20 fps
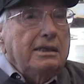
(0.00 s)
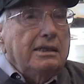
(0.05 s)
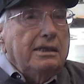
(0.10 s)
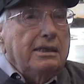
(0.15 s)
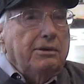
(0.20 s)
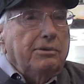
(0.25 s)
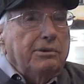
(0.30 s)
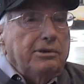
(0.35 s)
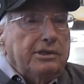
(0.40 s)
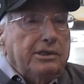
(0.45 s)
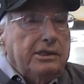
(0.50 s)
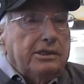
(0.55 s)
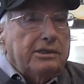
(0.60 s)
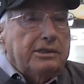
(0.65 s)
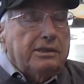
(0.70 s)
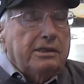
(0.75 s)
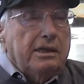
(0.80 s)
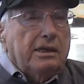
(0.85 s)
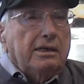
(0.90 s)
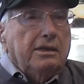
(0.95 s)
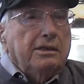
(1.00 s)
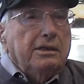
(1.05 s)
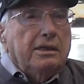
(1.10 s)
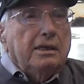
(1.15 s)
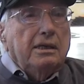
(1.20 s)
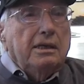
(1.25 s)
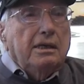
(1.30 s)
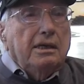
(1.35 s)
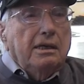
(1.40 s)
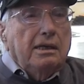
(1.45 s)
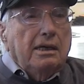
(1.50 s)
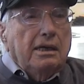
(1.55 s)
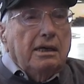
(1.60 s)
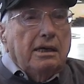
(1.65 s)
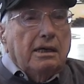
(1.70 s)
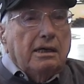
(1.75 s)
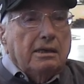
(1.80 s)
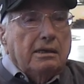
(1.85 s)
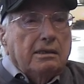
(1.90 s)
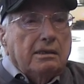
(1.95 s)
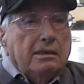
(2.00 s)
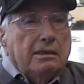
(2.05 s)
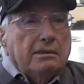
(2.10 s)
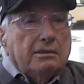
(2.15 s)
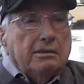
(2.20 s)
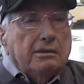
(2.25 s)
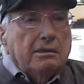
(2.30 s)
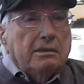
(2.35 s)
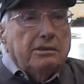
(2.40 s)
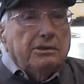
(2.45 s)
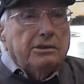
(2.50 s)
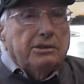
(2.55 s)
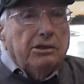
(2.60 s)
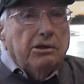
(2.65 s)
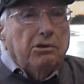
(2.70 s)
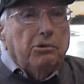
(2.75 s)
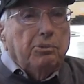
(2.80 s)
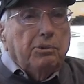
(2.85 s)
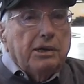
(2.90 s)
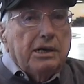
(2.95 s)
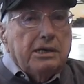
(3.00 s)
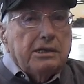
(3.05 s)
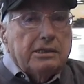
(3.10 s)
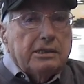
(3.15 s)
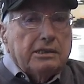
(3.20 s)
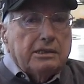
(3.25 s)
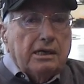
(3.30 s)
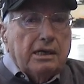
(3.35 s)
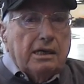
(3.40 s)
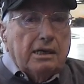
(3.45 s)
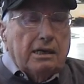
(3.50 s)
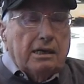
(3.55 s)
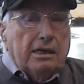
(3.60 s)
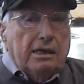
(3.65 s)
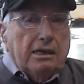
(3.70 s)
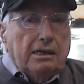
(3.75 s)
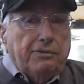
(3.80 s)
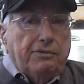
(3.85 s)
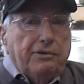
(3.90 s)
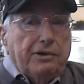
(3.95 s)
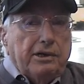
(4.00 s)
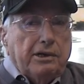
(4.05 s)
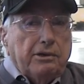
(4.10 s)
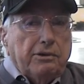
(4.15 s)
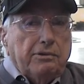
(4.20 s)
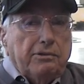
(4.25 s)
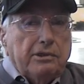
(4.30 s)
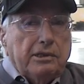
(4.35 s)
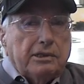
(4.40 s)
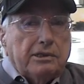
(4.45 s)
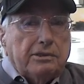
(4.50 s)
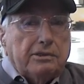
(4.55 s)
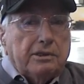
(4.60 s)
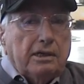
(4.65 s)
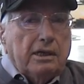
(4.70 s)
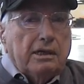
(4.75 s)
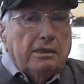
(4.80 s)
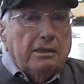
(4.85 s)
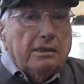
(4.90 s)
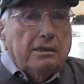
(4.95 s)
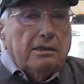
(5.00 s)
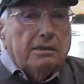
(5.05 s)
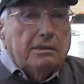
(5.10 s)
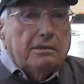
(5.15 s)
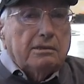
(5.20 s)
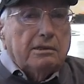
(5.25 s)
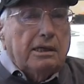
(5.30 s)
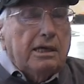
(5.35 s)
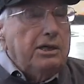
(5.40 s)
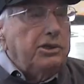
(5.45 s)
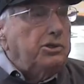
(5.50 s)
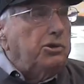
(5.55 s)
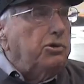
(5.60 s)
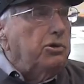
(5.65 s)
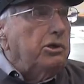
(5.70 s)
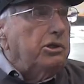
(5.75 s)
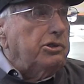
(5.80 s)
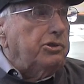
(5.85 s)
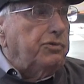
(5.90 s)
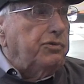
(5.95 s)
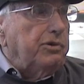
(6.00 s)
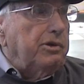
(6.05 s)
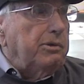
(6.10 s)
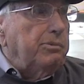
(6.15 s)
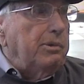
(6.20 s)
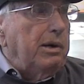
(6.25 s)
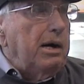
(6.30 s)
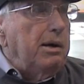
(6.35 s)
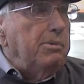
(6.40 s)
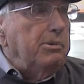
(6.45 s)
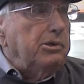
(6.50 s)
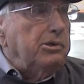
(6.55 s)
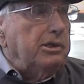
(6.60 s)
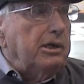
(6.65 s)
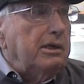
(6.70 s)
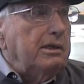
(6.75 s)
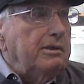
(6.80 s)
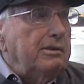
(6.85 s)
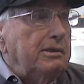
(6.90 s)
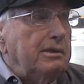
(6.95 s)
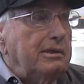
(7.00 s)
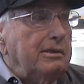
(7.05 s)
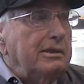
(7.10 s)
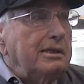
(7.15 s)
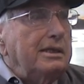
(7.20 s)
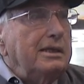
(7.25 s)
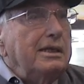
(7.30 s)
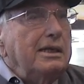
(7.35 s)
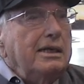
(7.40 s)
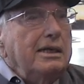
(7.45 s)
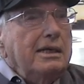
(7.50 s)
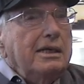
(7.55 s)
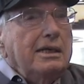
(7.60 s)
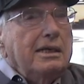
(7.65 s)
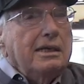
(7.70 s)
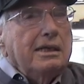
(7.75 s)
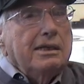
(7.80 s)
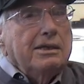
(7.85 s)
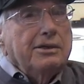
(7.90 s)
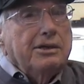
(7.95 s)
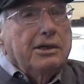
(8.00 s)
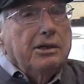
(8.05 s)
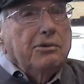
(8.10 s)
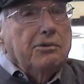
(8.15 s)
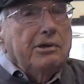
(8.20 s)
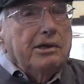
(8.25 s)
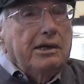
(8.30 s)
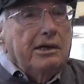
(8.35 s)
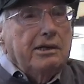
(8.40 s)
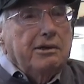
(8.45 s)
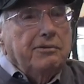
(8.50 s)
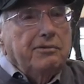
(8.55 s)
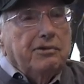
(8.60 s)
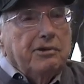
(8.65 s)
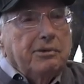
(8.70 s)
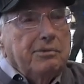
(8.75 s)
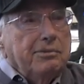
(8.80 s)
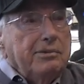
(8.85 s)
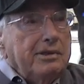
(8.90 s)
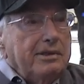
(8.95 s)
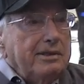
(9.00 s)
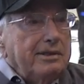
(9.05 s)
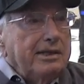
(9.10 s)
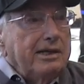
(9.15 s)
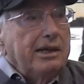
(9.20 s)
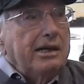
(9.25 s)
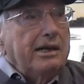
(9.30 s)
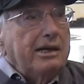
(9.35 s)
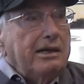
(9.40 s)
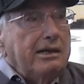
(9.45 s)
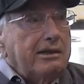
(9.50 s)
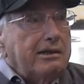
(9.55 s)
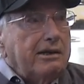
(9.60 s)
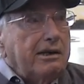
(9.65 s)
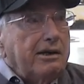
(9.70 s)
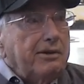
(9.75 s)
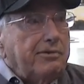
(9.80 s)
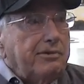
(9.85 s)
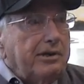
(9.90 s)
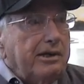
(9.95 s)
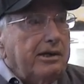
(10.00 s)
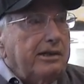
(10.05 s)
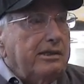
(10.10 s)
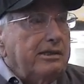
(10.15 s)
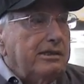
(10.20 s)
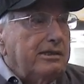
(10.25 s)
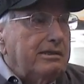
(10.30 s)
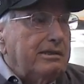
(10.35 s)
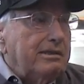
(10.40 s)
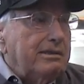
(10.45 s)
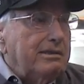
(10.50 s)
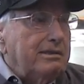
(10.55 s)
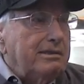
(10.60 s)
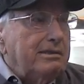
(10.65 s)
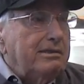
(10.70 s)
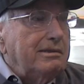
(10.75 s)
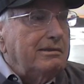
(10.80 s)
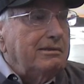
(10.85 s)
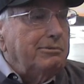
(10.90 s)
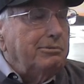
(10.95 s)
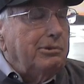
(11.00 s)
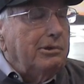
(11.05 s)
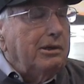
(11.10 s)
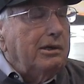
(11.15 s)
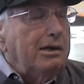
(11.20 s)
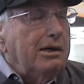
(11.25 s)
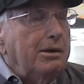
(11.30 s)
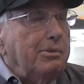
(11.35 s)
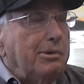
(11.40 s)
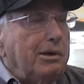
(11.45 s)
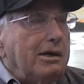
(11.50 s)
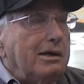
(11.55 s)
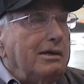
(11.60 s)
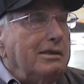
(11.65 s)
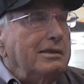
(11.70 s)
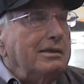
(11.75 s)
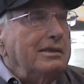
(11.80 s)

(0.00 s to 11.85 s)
They were just uh, uh, zero planes, as I, I figured, was uh, escorts for the bombers on, uh, on their way in from their aircraft carrier to Pearl Harbor.